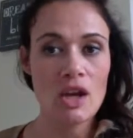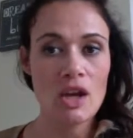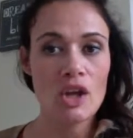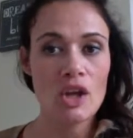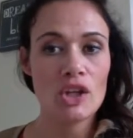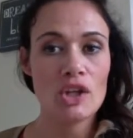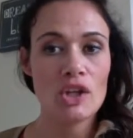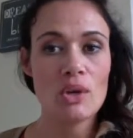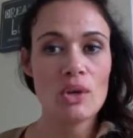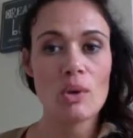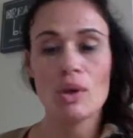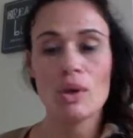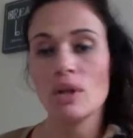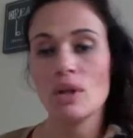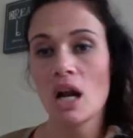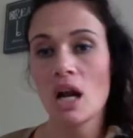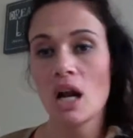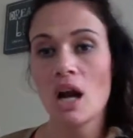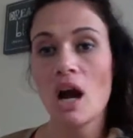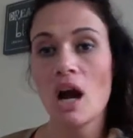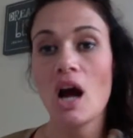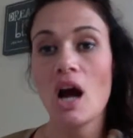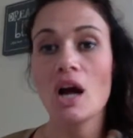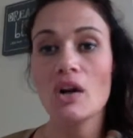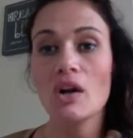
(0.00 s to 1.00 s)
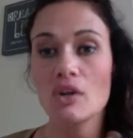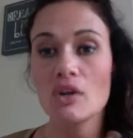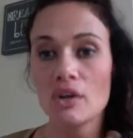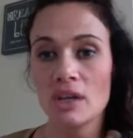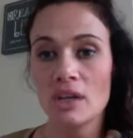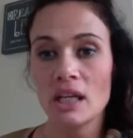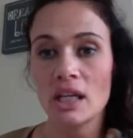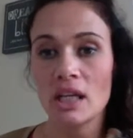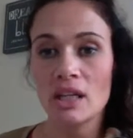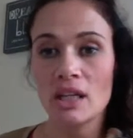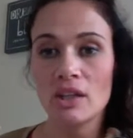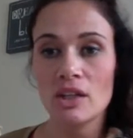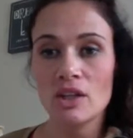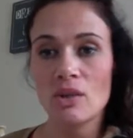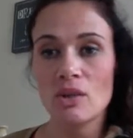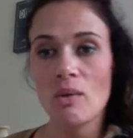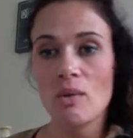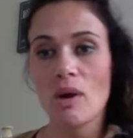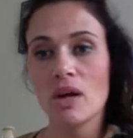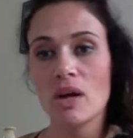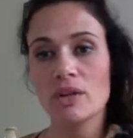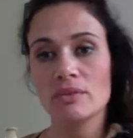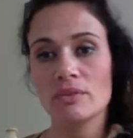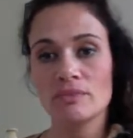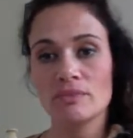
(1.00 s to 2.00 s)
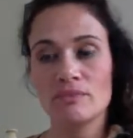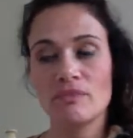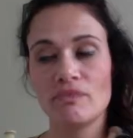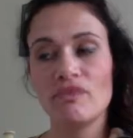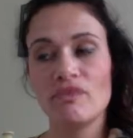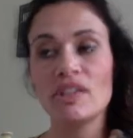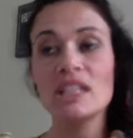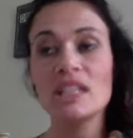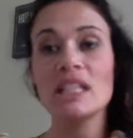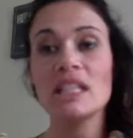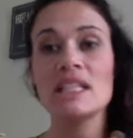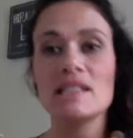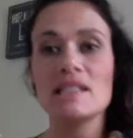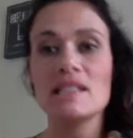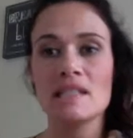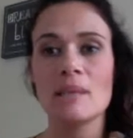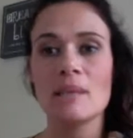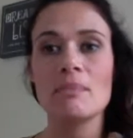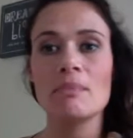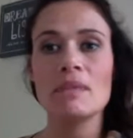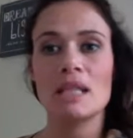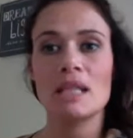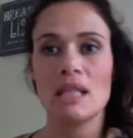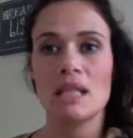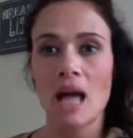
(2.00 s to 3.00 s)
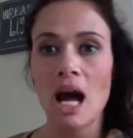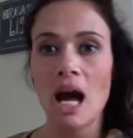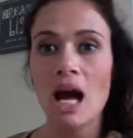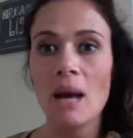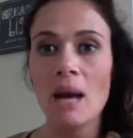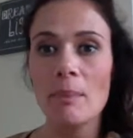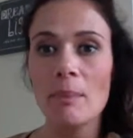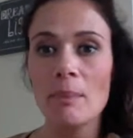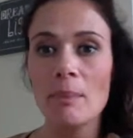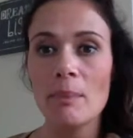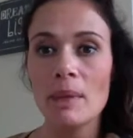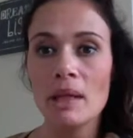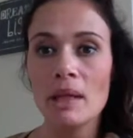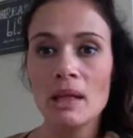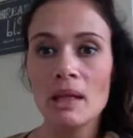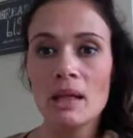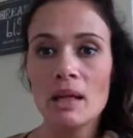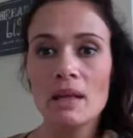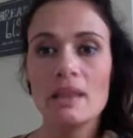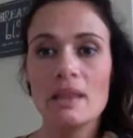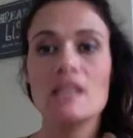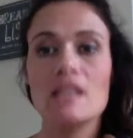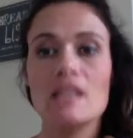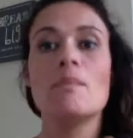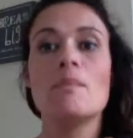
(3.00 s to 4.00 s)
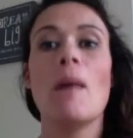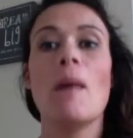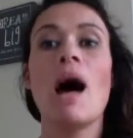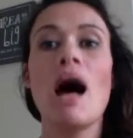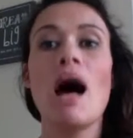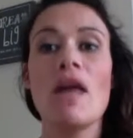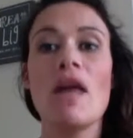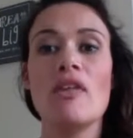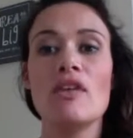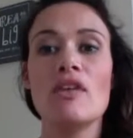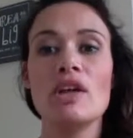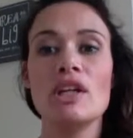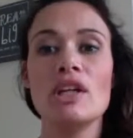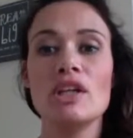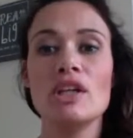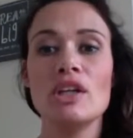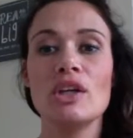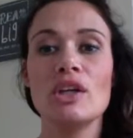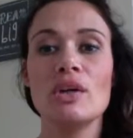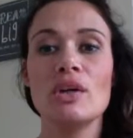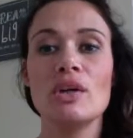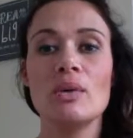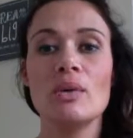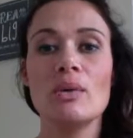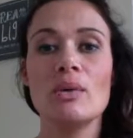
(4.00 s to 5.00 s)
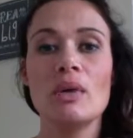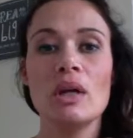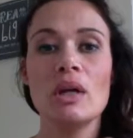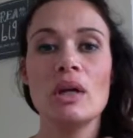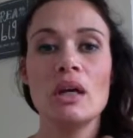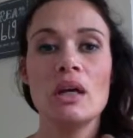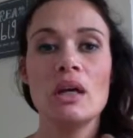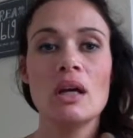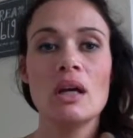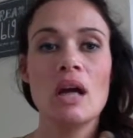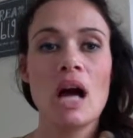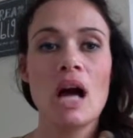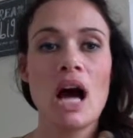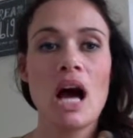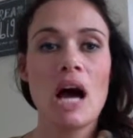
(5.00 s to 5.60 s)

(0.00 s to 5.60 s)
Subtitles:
You are not hungry. You are filling something up that's bothering you. Mm-hmm.